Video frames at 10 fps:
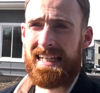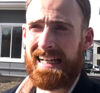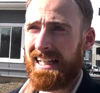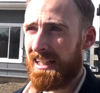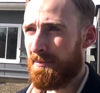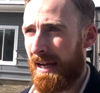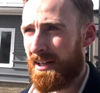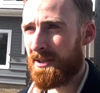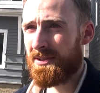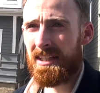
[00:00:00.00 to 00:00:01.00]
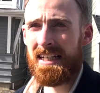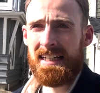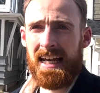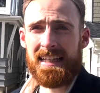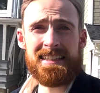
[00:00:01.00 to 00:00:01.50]
and a clubhouse.
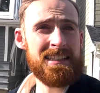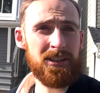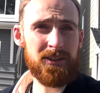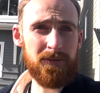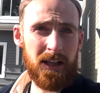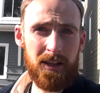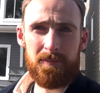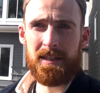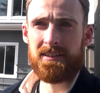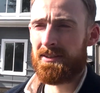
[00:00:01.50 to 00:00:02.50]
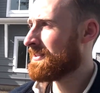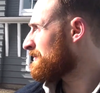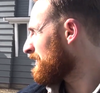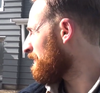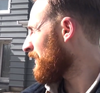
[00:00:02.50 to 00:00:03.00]
It's still developing, so
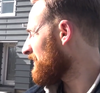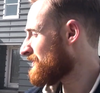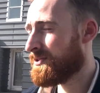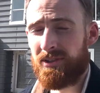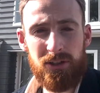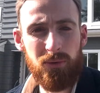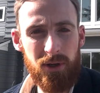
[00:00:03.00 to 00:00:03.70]
some of the parks they're still